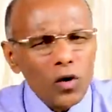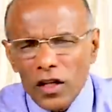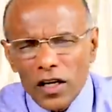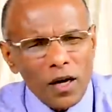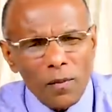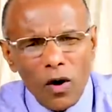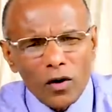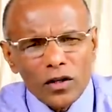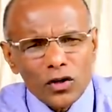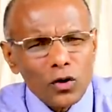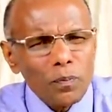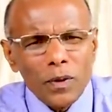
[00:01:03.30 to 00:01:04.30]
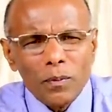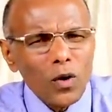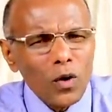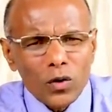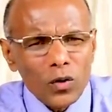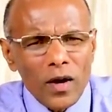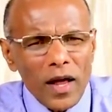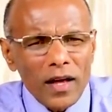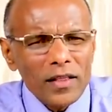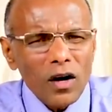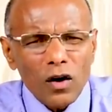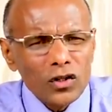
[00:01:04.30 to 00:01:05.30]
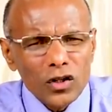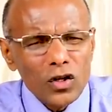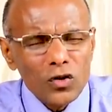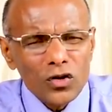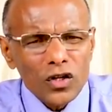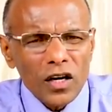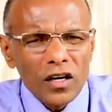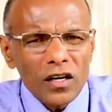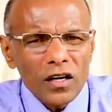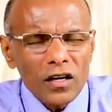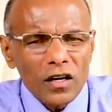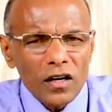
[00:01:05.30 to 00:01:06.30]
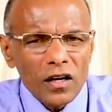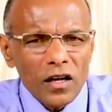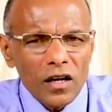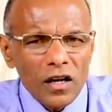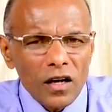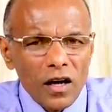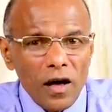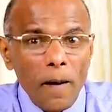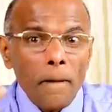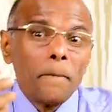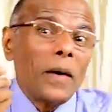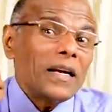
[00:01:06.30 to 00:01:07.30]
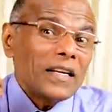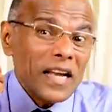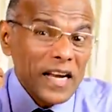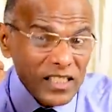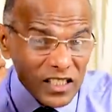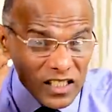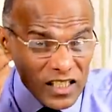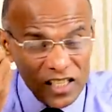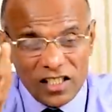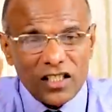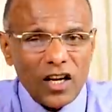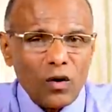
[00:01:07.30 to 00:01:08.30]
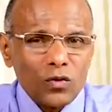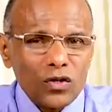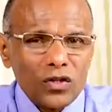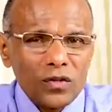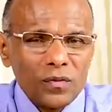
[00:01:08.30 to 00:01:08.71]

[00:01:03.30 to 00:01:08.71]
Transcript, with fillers: bothered about the Supreme Law today, the Constitution, but it sets out